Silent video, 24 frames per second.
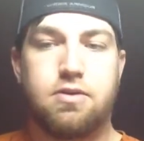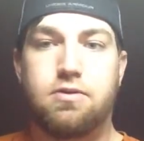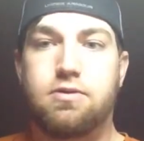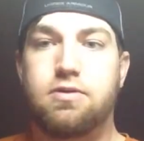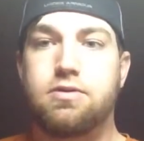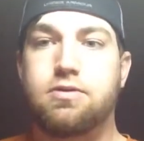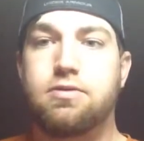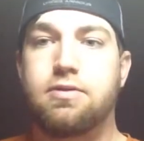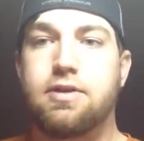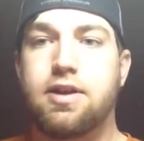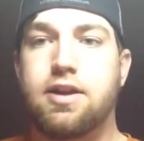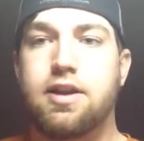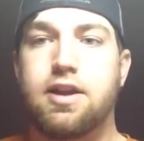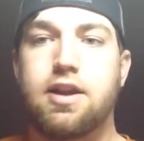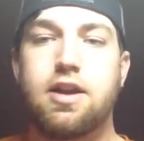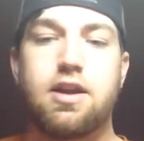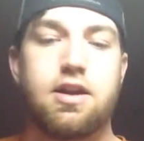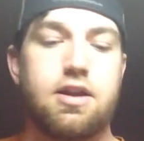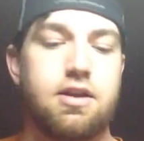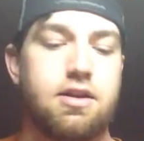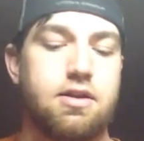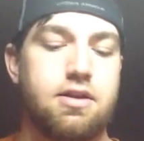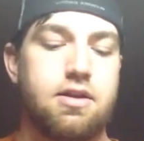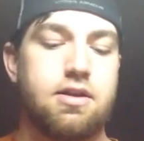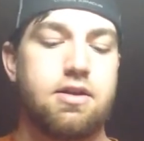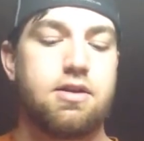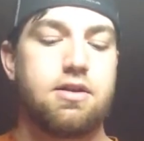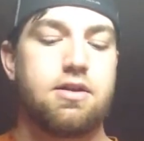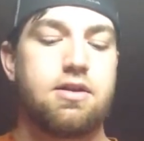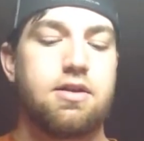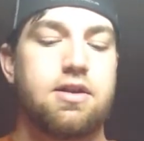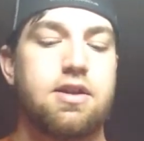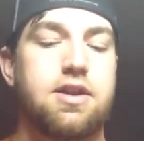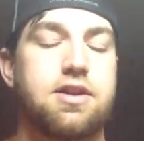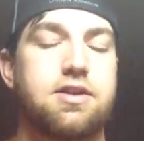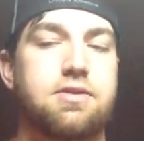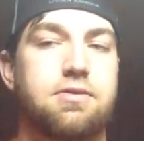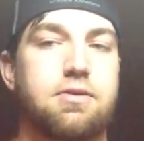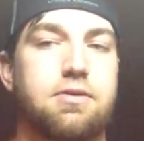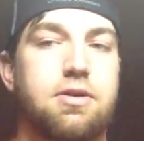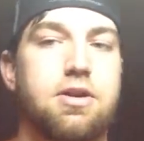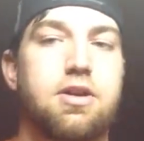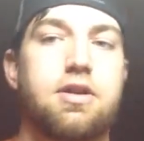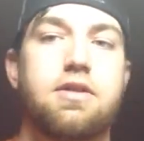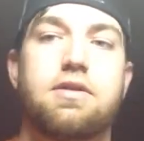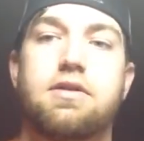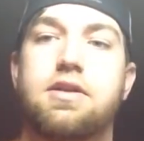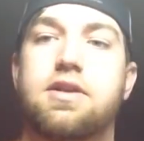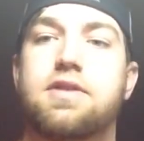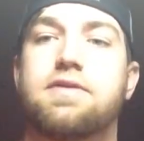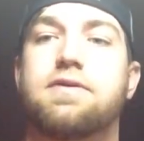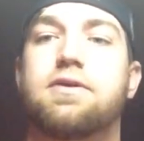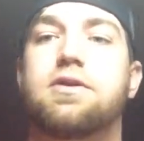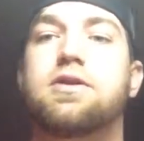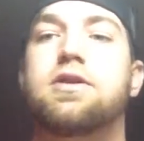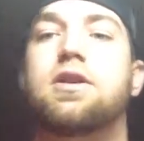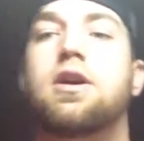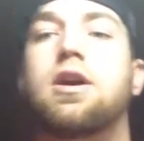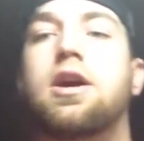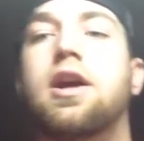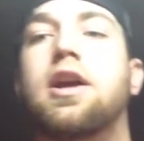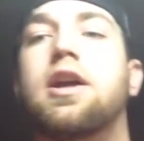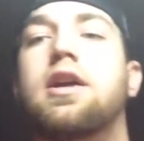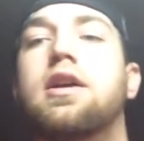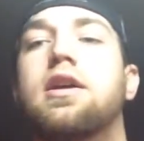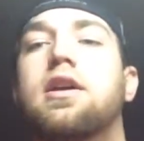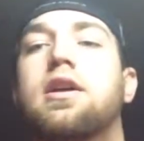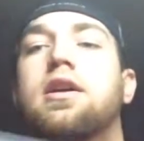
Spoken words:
real quickly, this first target,